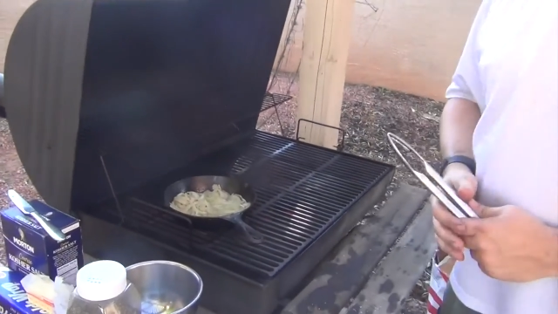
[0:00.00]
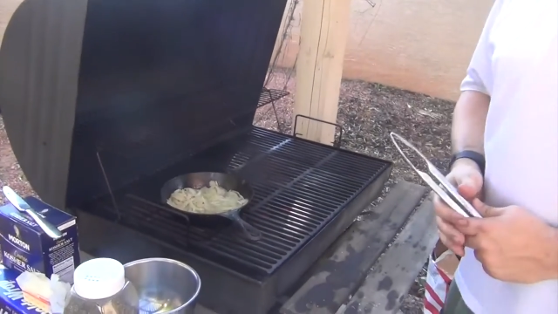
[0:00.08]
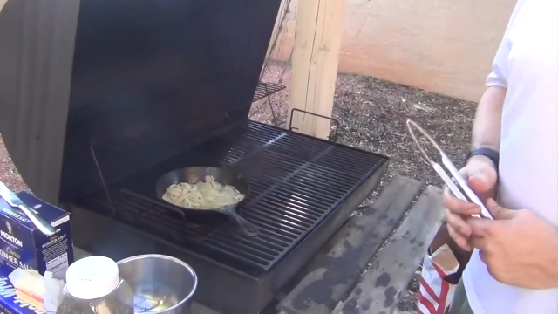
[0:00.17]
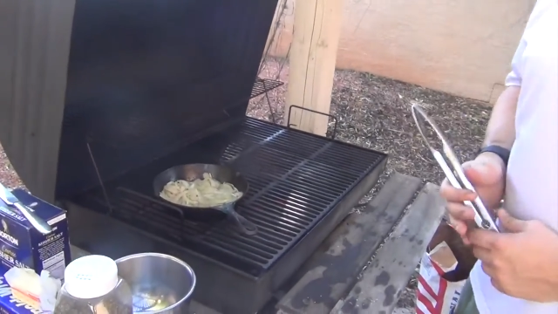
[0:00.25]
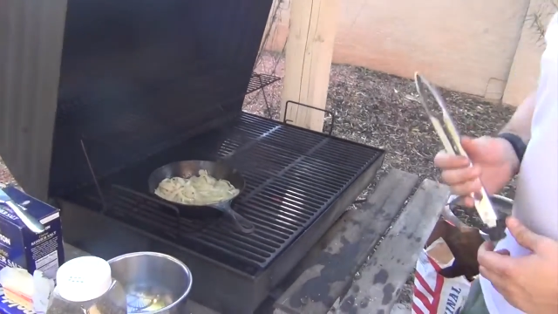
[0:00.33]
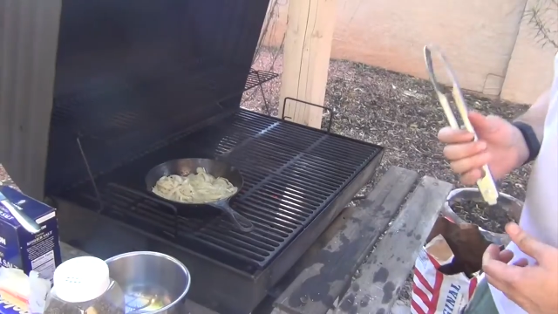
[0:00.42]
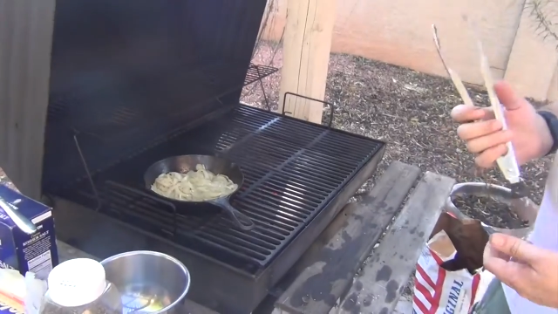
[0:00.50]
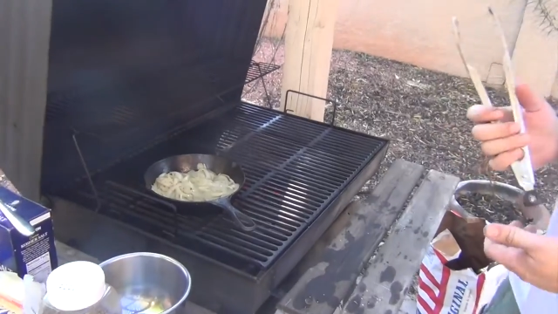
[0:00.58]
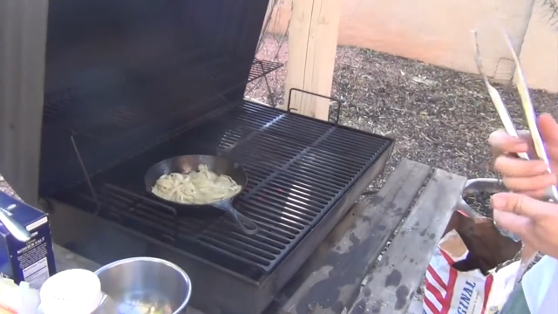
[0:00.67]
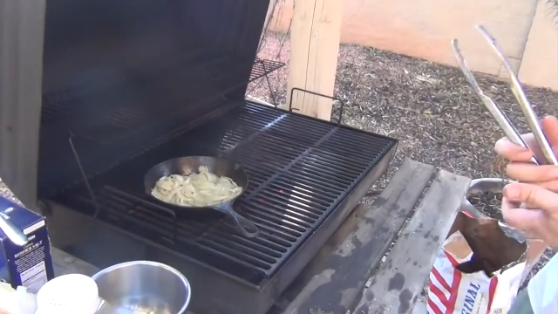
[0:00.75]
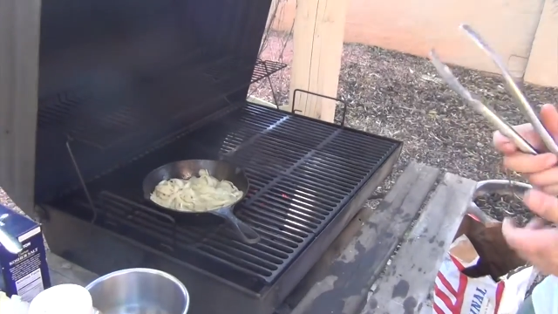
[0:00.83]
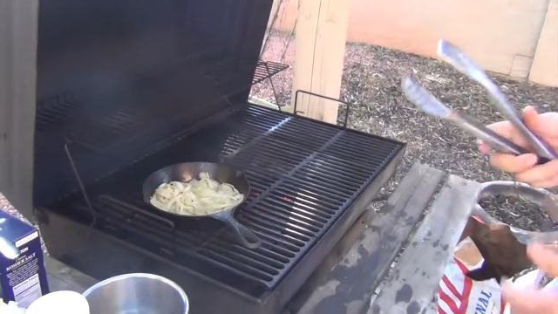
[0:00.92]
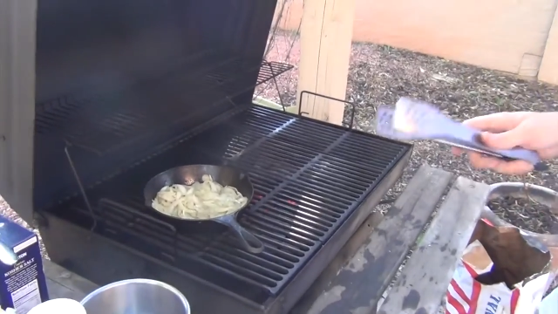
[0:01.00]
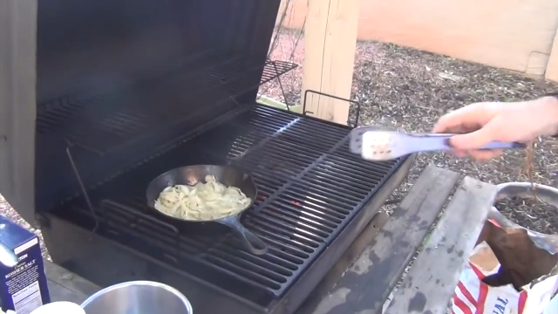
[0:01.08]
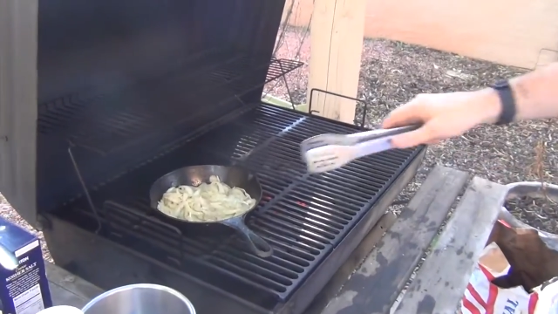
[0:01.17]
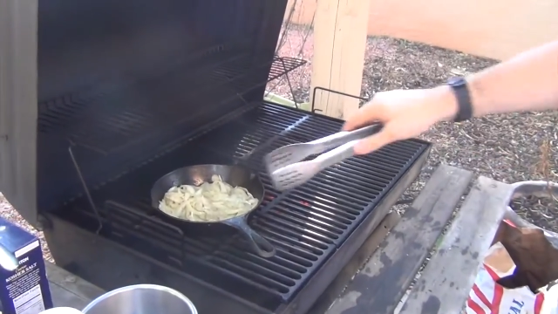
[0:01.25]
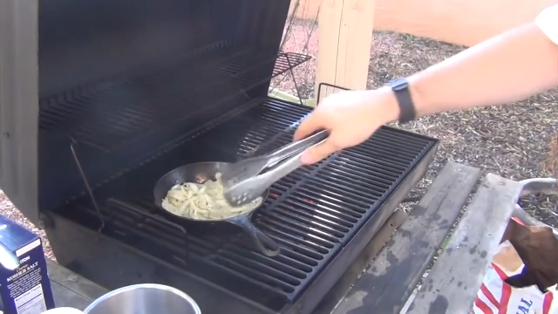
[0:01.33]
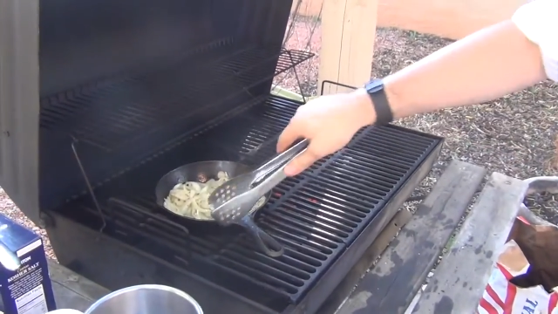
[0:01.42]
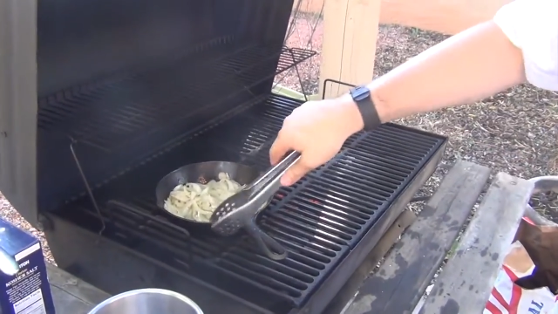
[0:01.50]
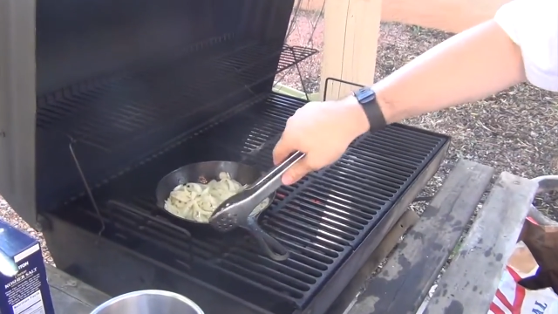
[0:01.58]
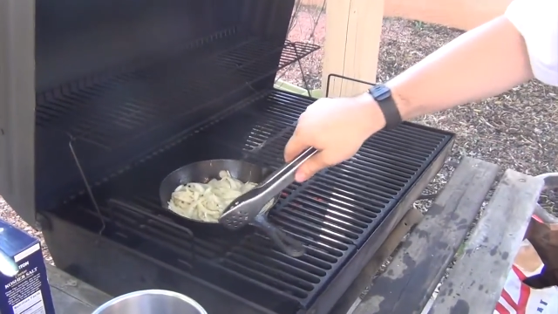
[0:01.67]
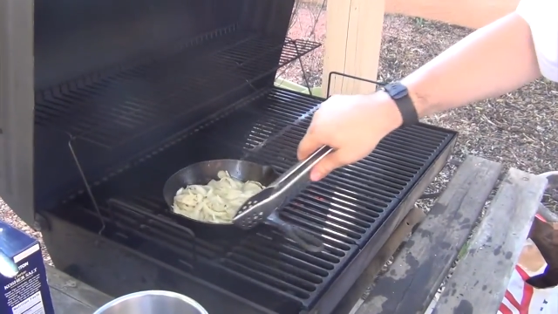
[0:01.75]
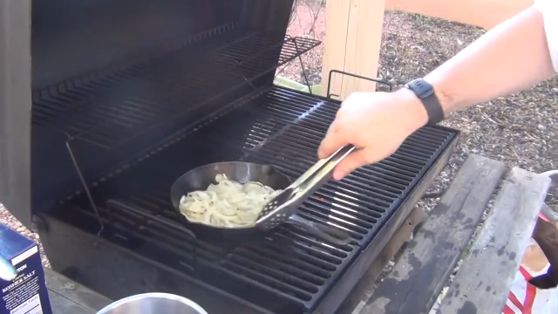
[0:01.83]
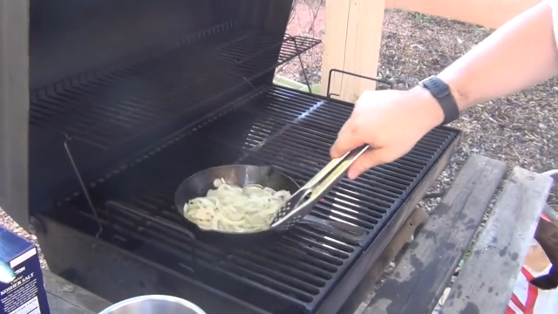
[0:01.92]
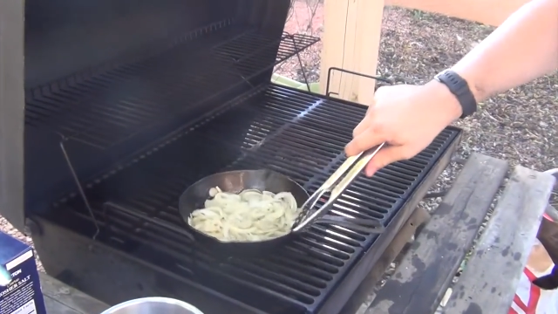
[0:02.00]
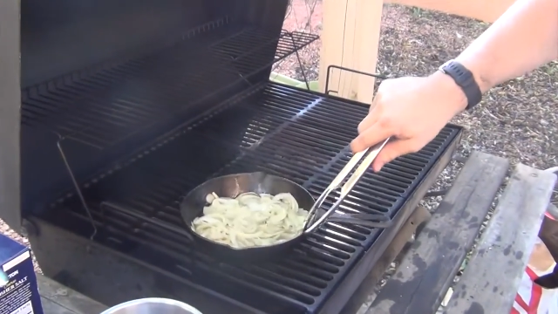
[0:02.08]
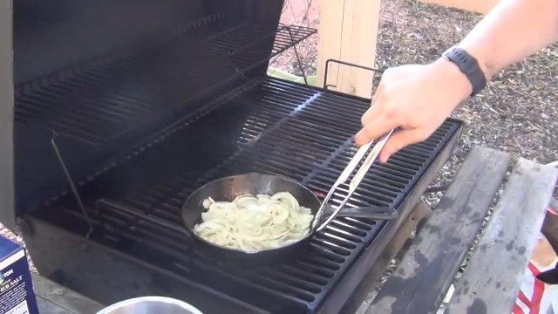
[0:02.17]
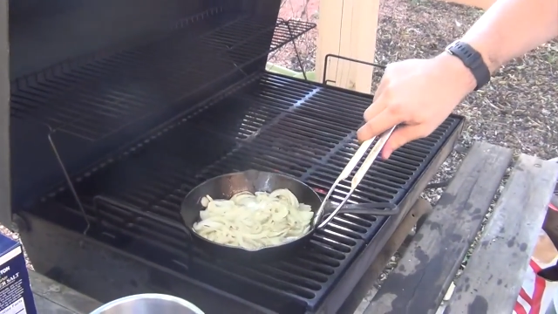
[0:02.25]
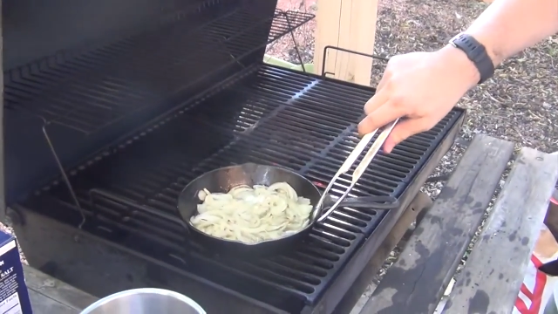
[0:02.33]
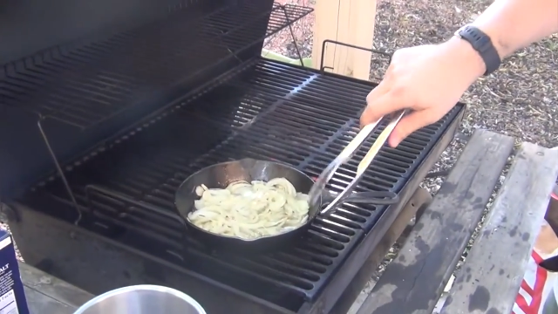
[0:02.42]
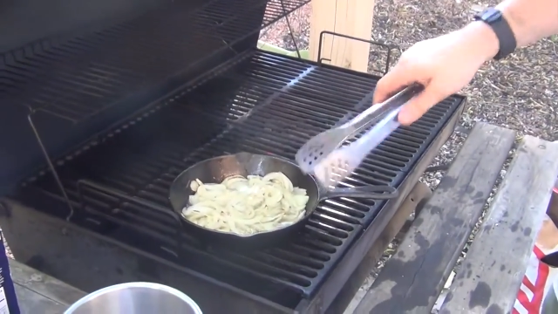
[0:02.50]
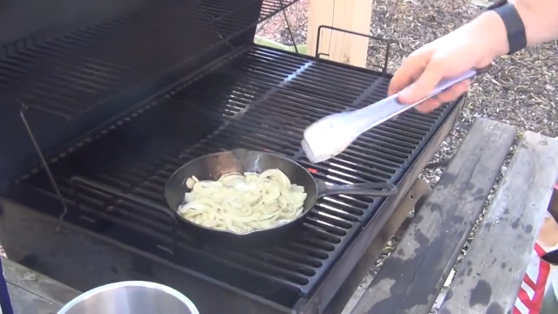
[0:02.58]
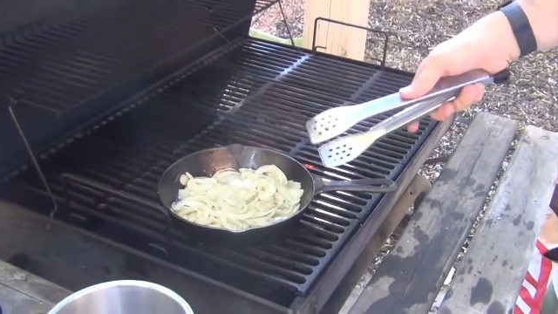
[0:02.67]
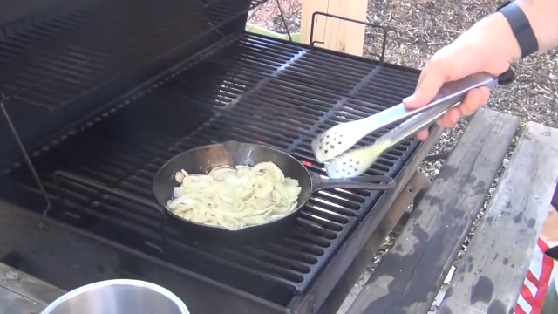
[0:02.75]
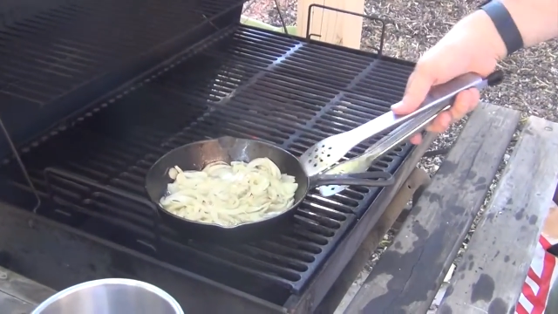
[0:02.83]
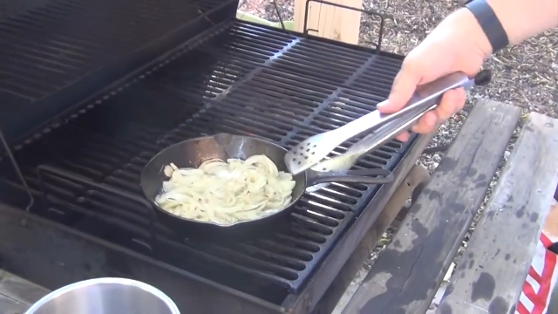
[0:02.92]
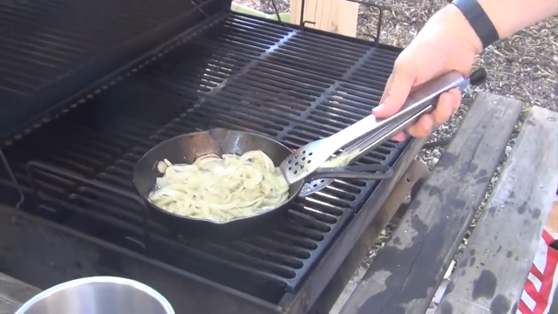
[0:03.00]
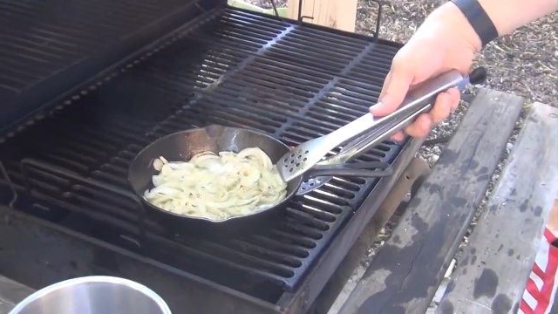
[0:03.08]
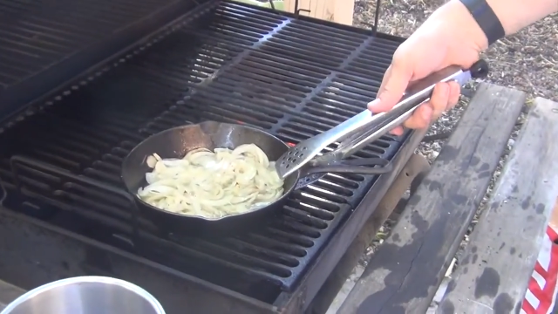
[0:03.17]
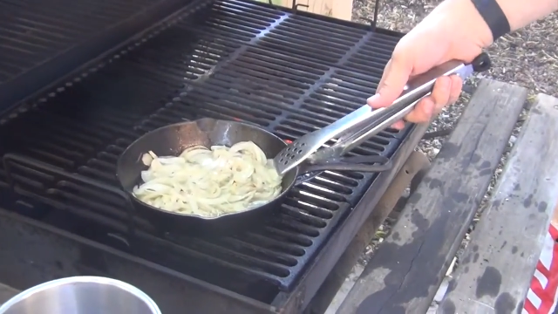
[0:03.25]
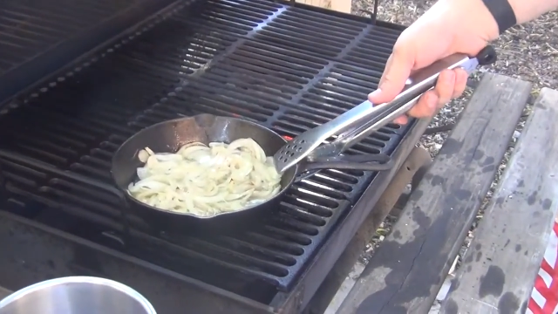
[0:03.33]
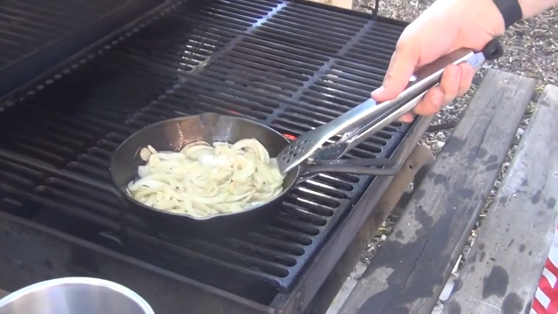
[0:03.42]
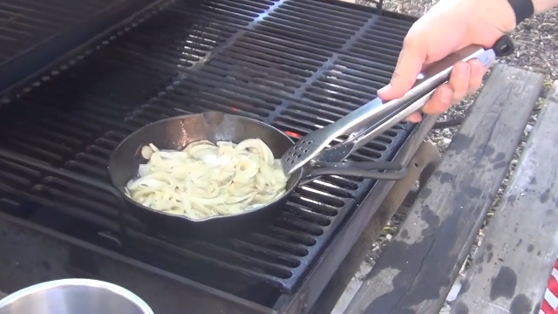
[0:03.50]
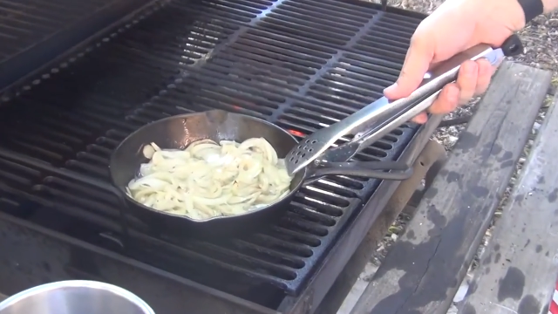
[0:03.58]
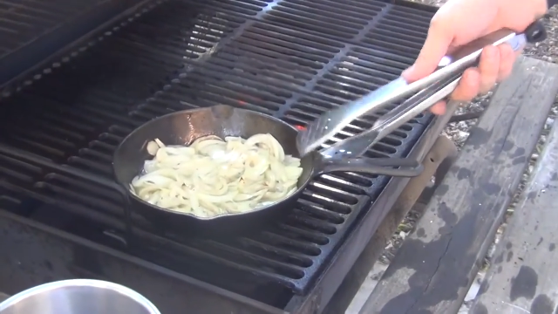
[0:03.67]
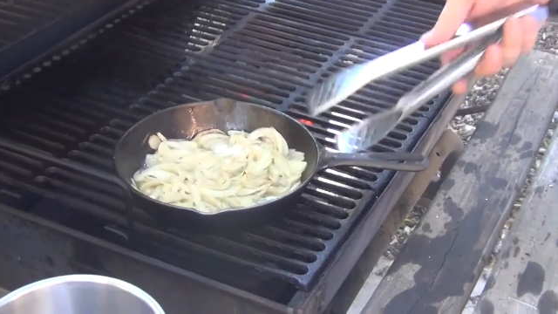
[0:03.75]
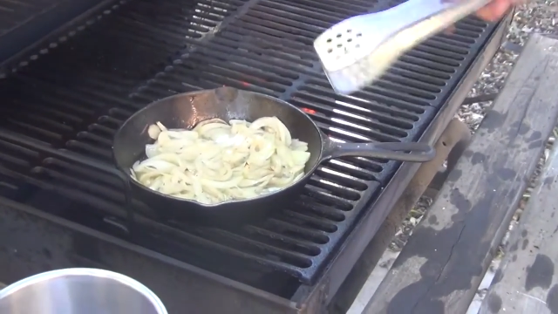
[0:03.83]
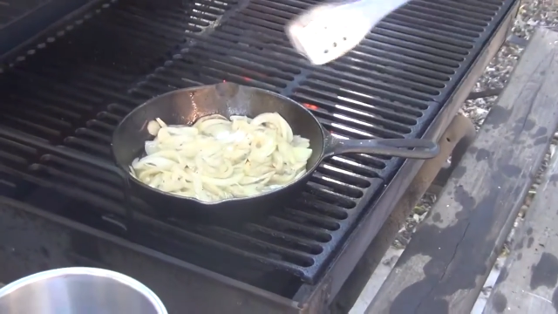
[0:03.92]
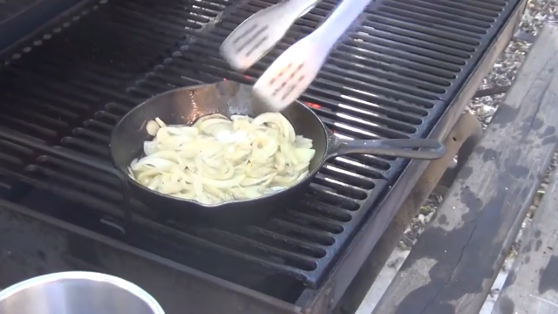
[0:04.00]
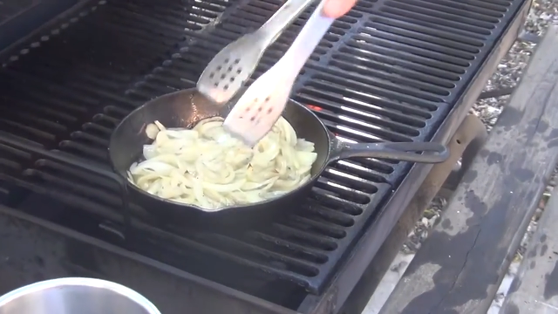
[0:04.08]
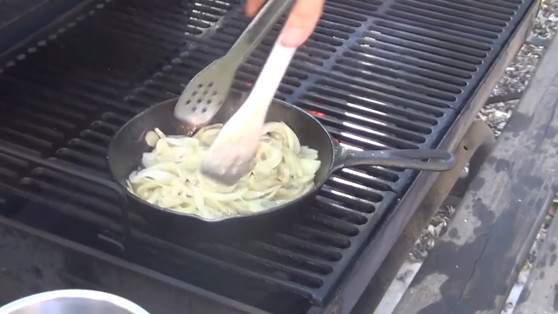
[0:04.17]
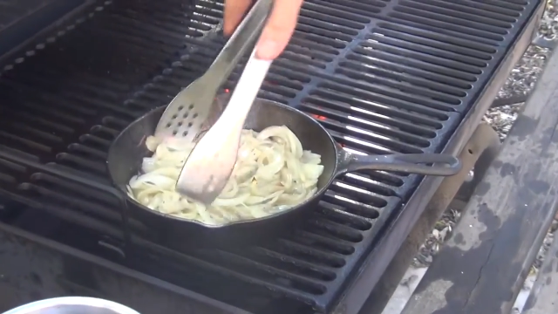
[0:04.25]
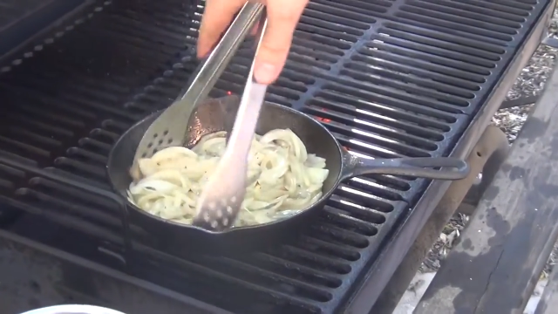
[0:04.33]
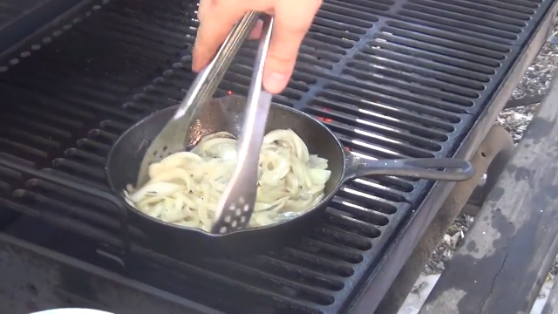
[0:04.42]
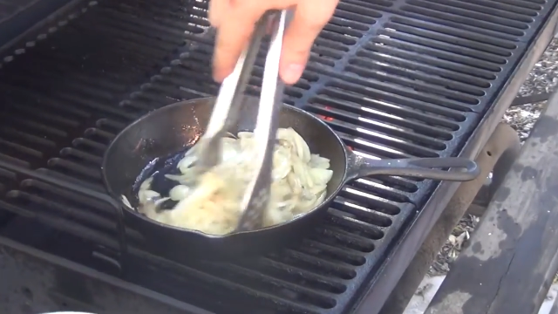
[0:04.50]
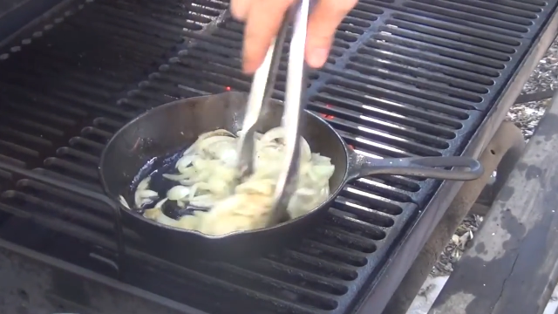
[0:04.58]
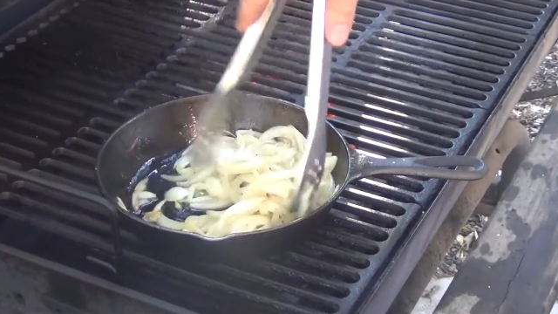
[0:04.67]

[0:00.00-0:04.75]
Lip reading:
Nobody's mouth can be seen.